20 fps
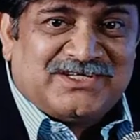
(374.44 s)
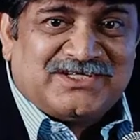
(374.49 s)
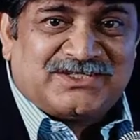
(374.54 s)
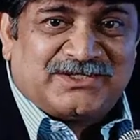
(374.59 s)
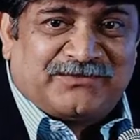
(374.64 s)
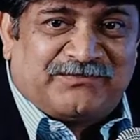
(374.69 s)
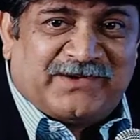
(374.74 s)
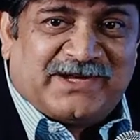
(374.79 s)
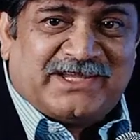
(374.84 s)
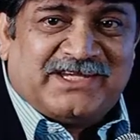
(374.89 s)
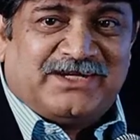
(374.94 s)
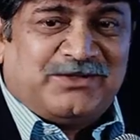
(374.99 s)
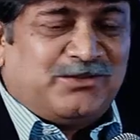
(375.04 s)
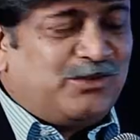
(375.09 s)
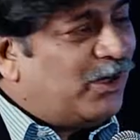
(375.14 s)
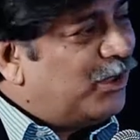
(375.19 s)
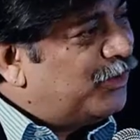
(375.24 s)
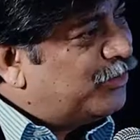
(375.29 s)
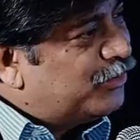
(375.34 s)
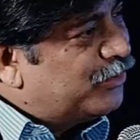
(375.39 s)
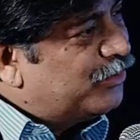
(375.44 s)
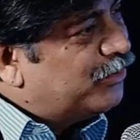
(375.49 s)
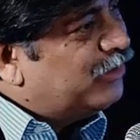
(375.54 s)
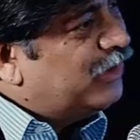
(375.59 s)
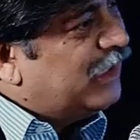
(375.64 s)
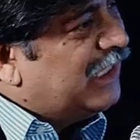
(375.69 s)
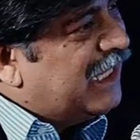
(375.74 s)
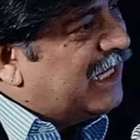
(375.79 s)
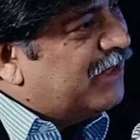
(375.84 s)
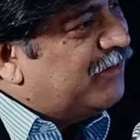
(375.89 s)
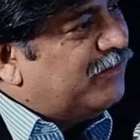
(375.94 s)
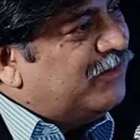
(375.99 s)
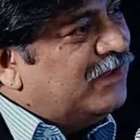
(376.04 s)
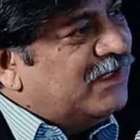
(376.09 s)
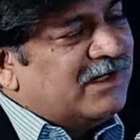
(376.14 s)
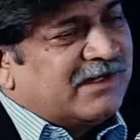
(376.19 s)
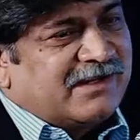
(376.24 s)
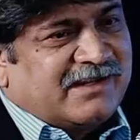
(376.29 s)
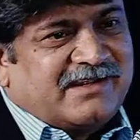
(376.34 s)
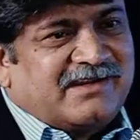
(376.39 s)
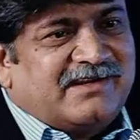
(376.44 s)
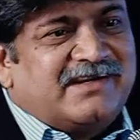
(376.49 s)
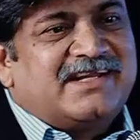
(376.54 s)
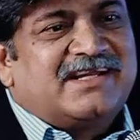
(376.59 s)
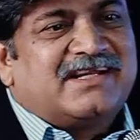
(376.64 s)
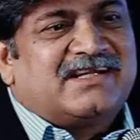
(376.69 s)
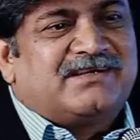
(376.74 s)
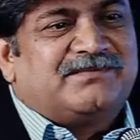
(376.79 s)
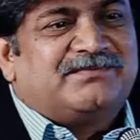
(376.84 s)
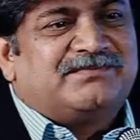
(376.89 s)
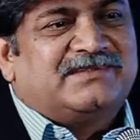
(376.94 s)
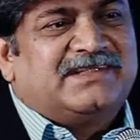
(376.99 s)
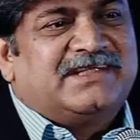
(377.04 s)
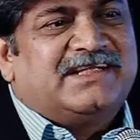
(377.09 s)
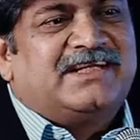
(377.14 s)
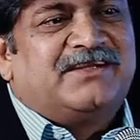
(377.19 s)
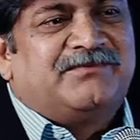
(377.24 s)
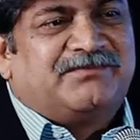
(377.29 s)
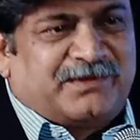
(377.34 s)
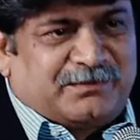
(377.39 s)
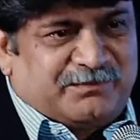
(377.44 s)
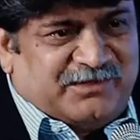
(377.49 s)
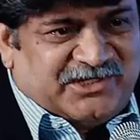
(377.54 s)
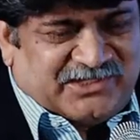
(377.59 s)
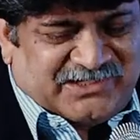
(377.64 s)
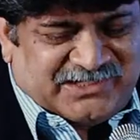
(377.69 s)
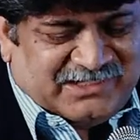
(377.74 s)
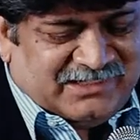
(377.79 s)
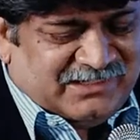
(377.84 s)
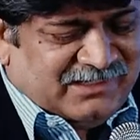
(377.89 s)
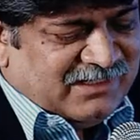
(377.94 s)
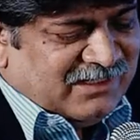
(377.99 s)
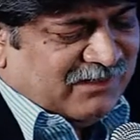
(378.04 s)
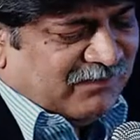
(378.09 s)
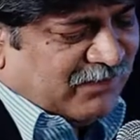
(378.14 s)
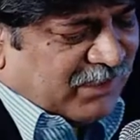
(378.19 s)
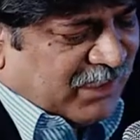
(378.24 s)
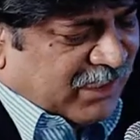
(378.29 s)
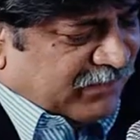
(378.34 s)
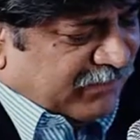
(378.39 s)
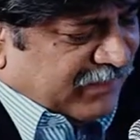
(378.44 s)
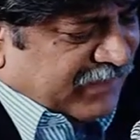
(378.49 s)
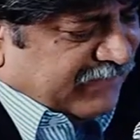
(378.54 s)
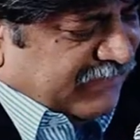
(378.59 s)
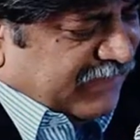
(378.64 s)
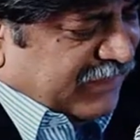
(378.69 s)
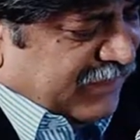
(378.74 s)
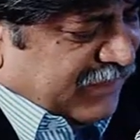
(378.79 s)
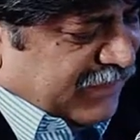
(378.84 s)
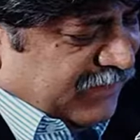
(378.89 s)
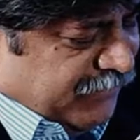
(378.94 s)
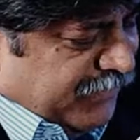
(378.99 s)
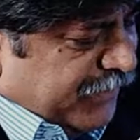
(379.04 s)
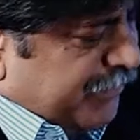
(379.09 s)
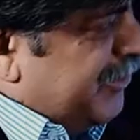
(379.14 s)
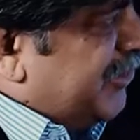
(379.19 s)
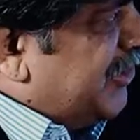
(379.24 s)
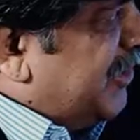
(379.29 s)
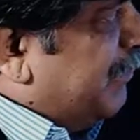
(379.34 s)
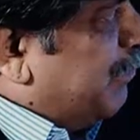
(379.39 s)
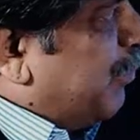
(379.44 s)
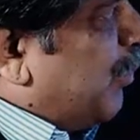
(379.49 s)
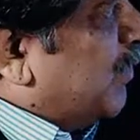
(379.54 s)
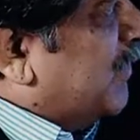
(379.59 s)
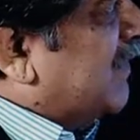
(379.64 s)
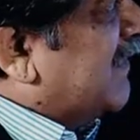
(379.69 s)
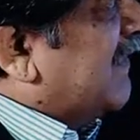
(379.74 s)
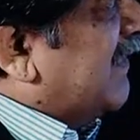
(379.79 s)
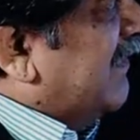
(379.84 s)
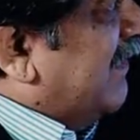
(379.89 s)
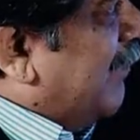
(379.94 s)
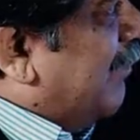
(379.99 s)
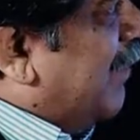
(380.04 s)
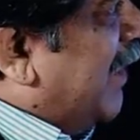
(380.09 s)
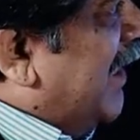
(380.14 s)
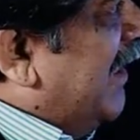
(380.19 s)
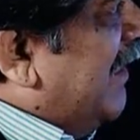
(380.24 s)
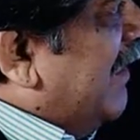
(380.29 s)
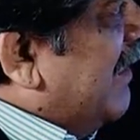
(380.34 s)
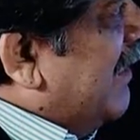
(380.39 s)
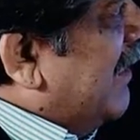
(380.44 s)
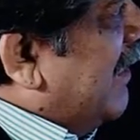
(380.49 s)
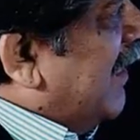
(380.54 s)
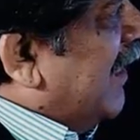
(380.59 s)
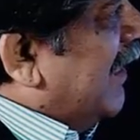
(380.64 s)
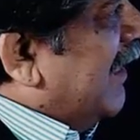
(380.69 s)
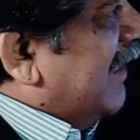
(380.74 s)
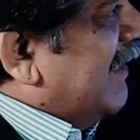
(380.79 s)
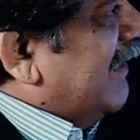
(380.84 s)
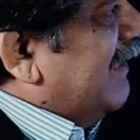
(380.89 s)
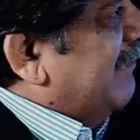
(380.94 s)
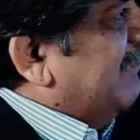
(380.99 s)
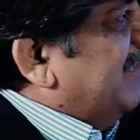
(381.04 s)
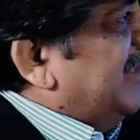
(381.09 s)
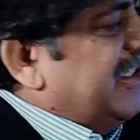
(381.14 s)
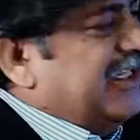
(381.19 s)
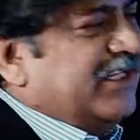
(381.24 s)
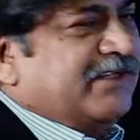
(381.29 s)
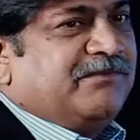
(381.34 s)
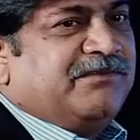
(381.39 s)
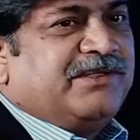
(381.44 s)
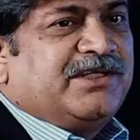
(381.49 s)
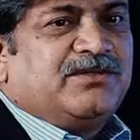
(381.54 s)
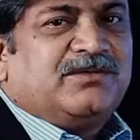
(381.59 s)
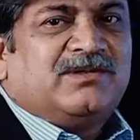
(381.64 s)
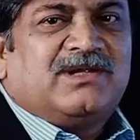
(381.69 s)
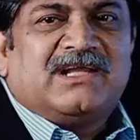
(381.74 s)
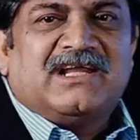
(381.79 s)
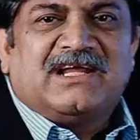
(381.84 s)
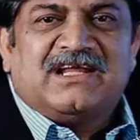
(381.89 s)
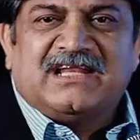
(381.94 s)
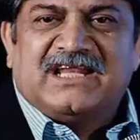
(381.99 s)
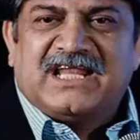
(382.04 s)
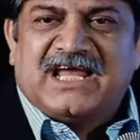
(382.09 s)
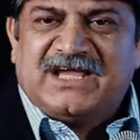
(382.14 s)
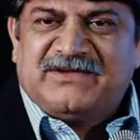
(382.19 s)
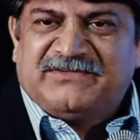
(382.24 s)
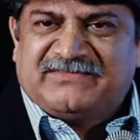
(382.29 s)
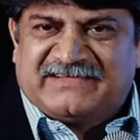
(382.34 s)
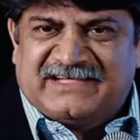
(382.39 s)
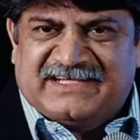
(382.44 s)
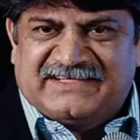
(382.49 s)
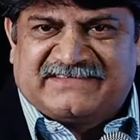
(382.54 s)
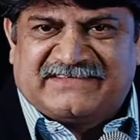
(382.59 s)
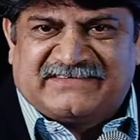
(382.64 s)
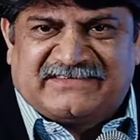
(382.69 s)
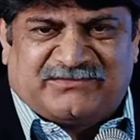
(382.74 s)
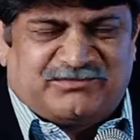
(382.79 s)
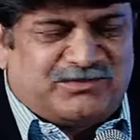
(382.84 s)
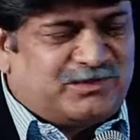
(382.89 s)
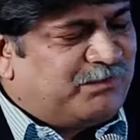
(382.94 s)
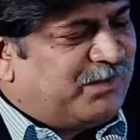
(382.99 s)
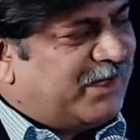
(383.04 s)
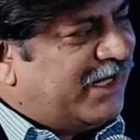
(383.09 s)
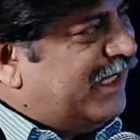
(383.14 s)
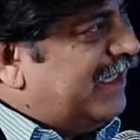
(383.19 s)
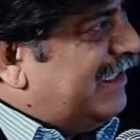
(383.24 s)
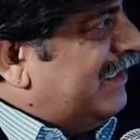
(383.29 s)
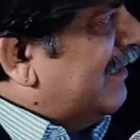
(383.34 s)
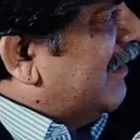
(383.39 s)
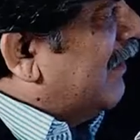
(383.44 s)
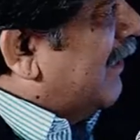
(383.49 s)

So for that you have to do the live recording of the information, how does the information process in the brain and the, we, we do the live slices of the brain